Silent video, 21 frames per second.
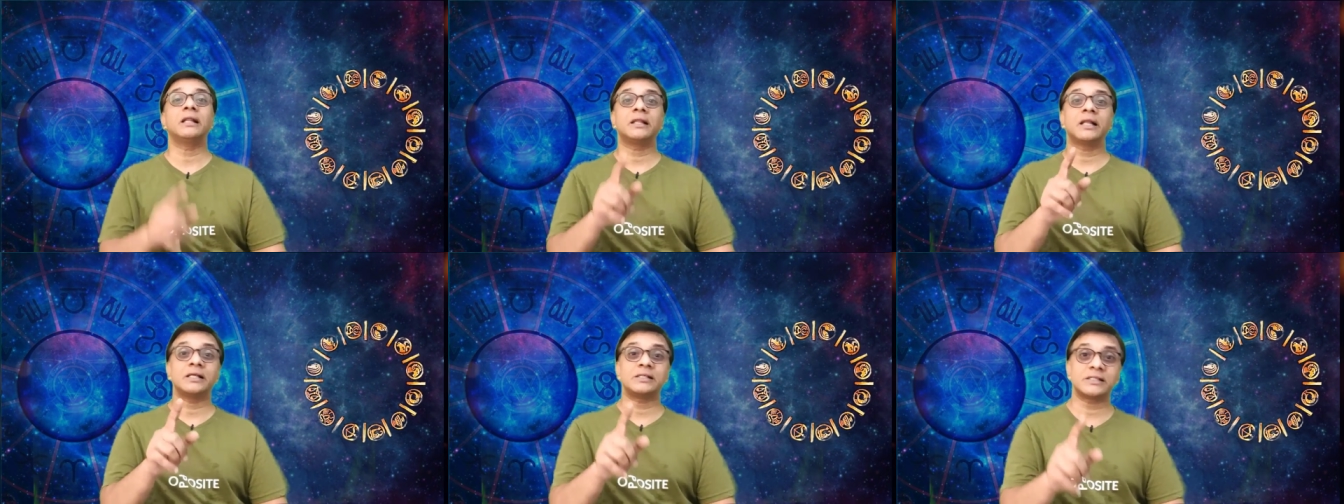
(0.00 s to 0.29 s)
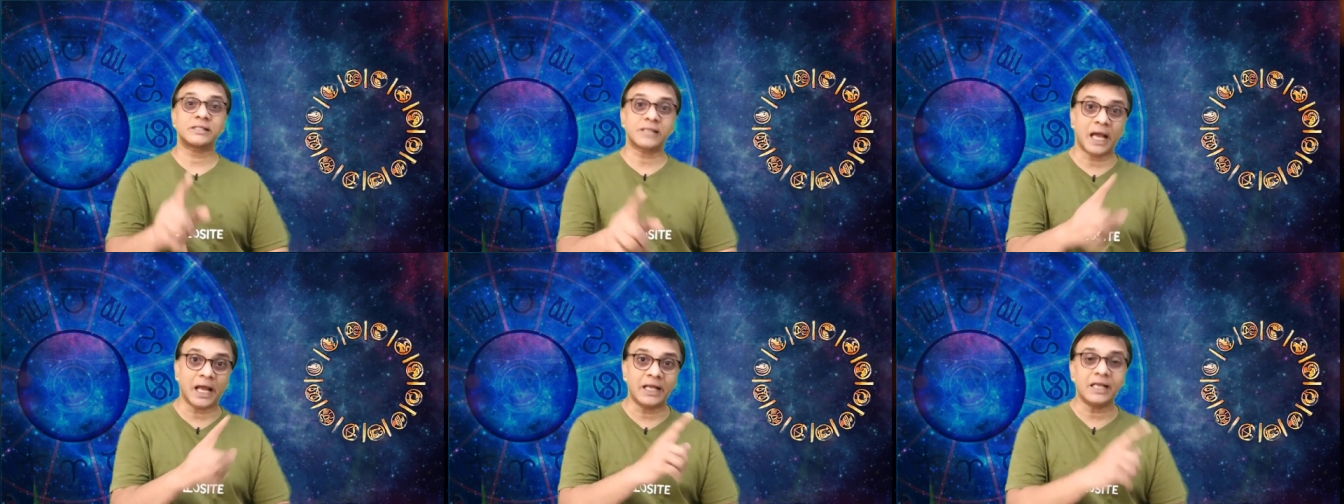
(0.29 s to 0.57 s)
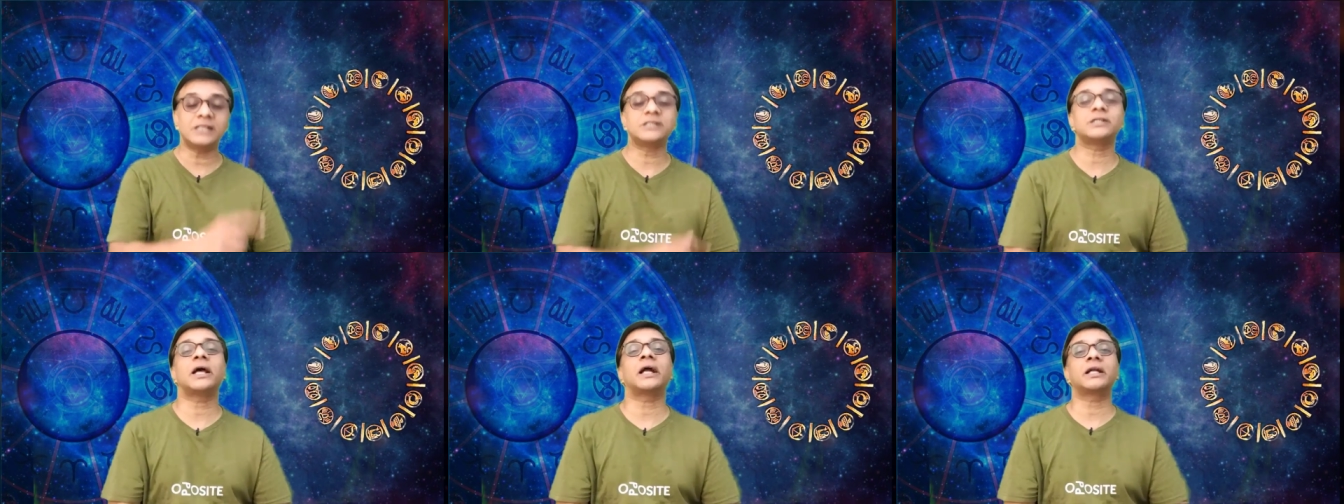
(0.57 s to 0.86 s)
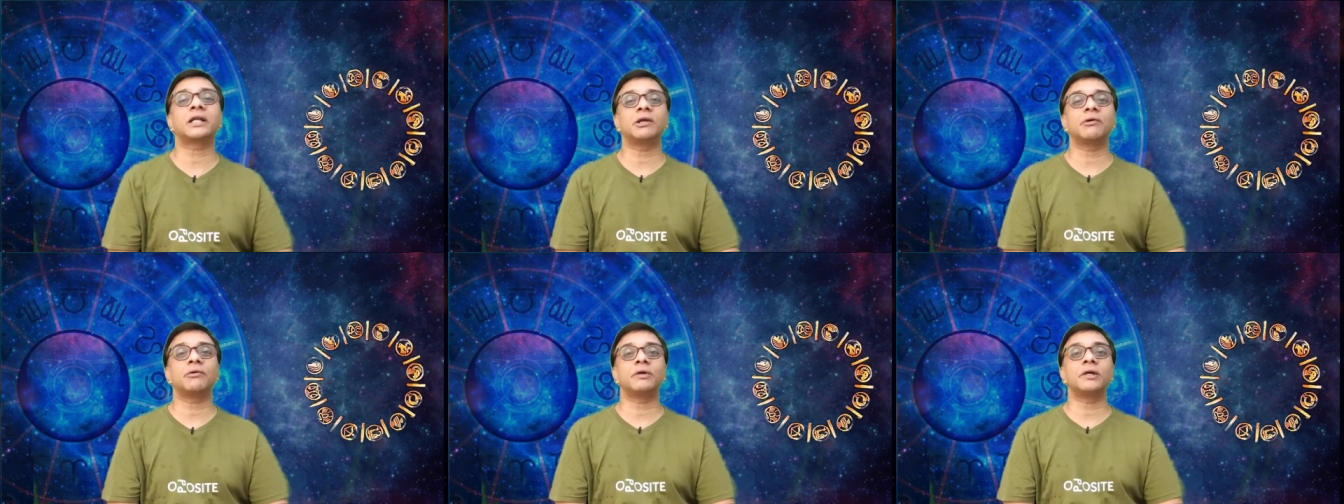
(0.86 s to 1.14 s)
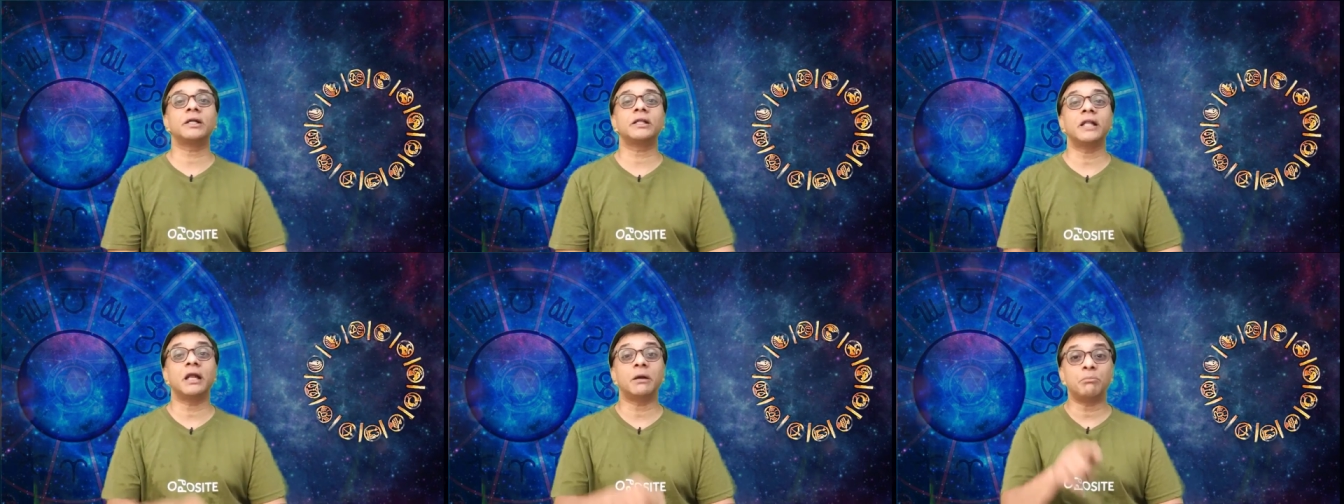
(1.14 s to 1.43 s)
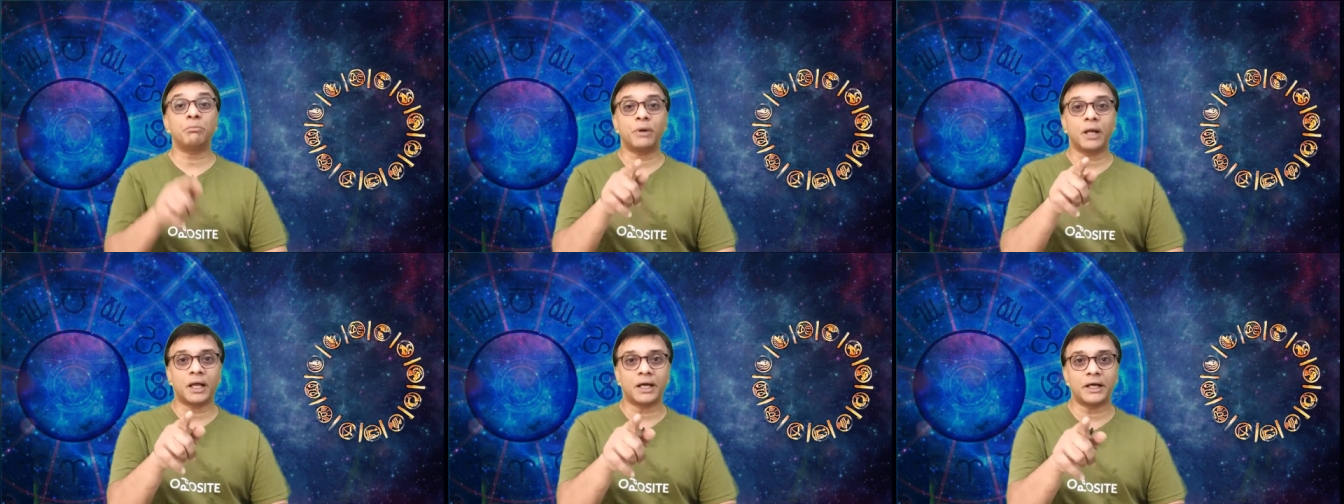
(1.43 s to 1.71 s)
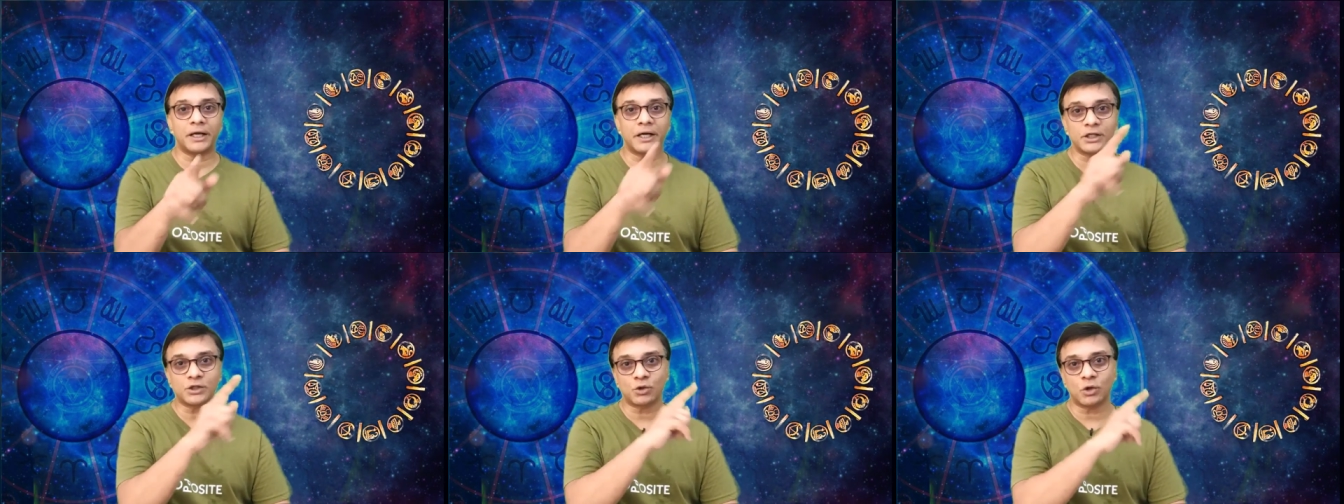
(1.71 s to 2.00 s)
that sign is activated, that
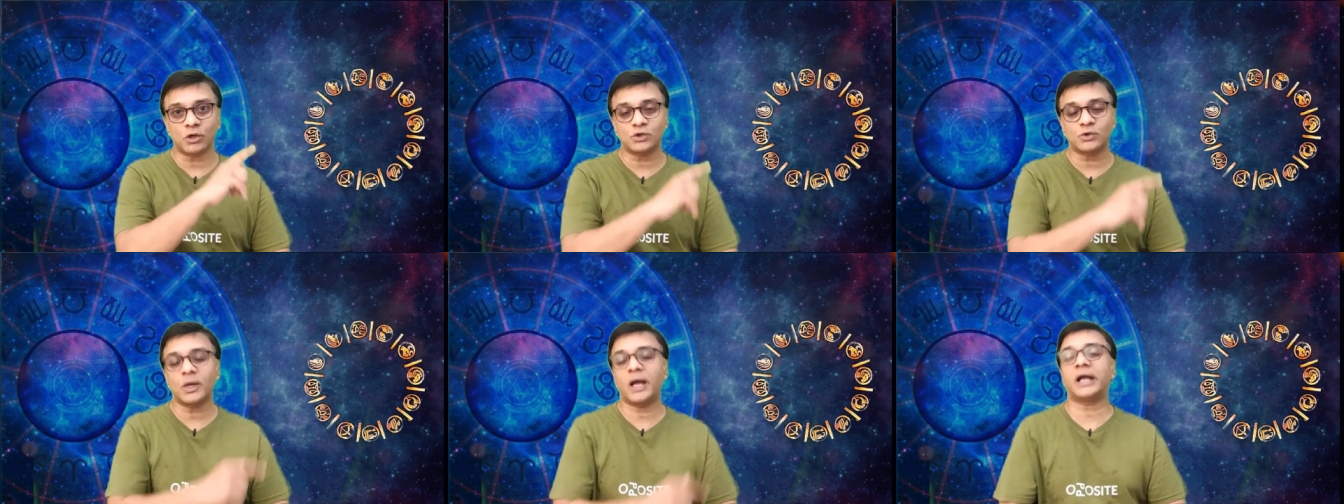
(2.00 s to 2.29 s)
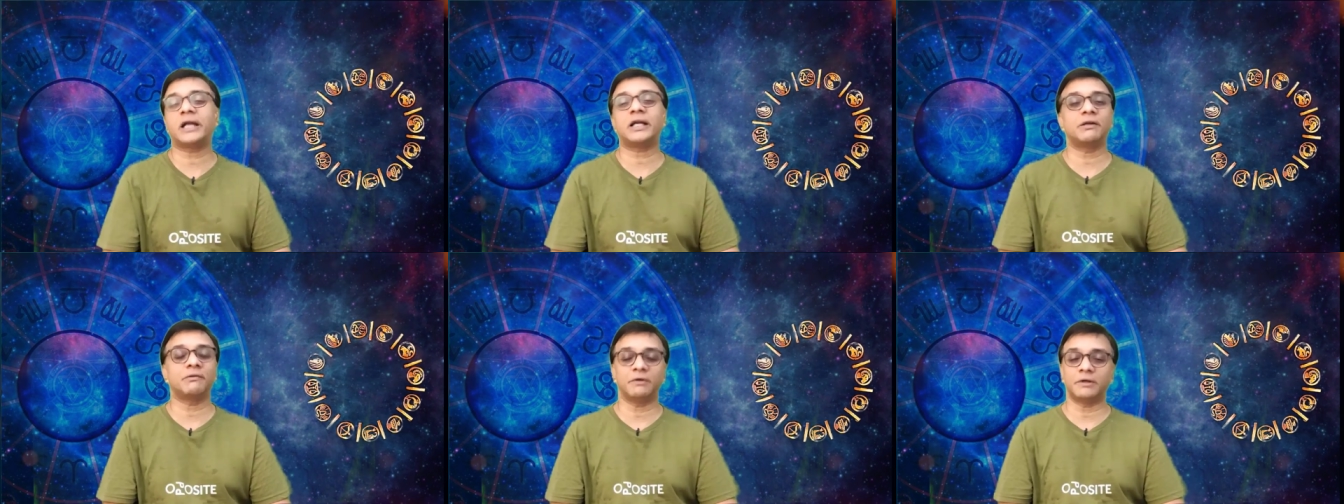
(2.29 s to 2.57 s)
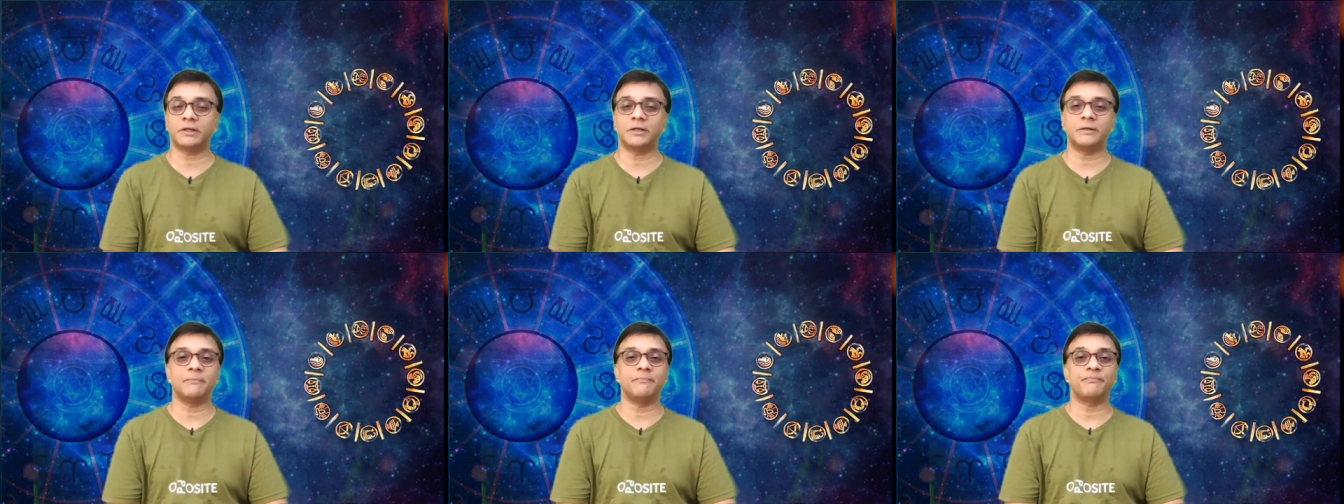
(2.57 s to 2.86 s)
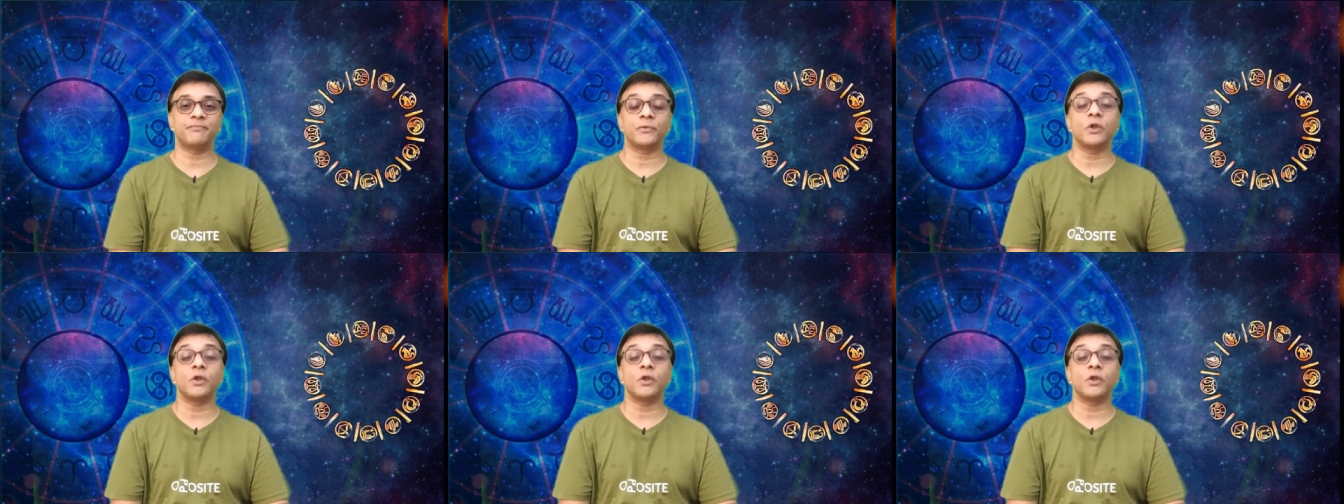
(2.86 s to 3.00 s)
planet is also activated.